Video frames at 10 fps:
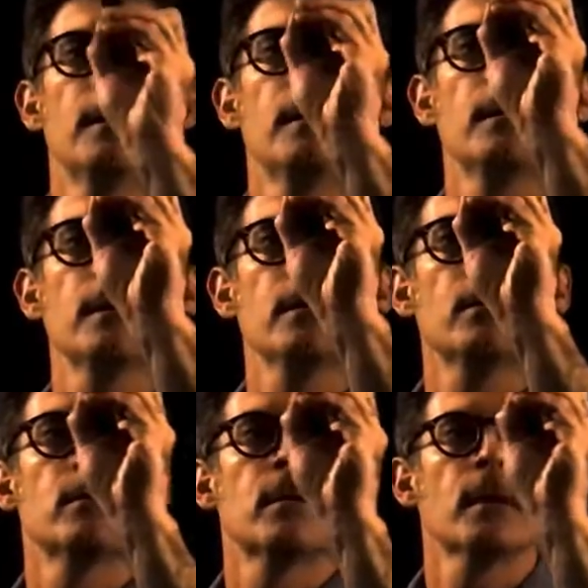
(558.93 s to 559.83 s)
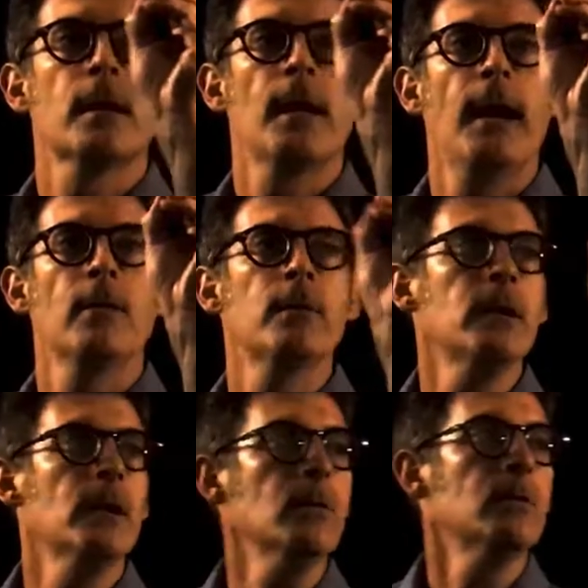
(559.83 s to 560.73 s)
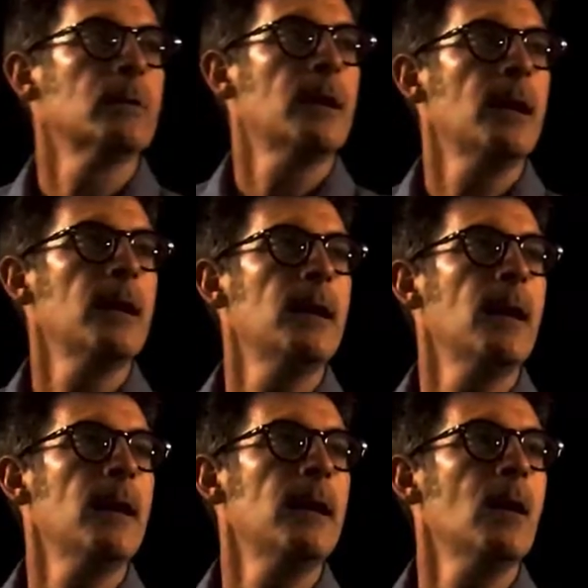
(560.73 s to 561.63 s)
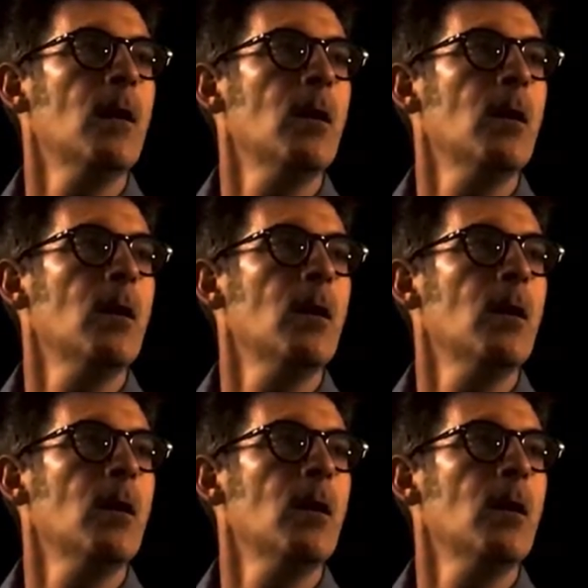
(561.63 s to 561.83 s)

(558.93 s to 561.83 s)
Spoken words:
Here you go. Karyo, K-A-R-Y-O.